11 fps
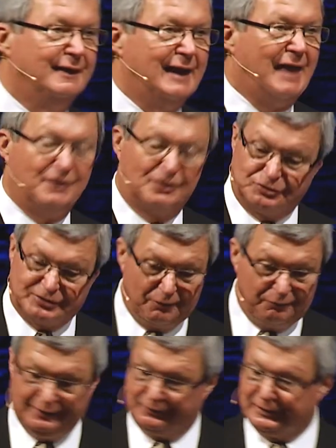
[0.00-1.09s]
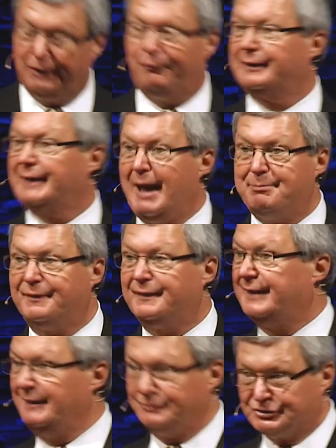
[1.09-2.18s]
and they're going to say, We don't know what happened. The
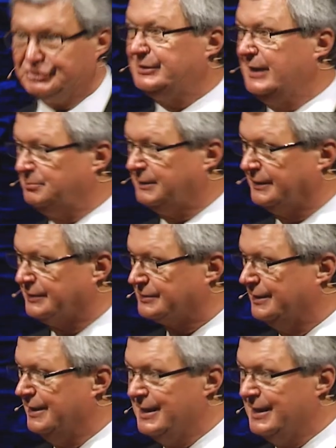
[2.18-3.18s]
devil just tempted us.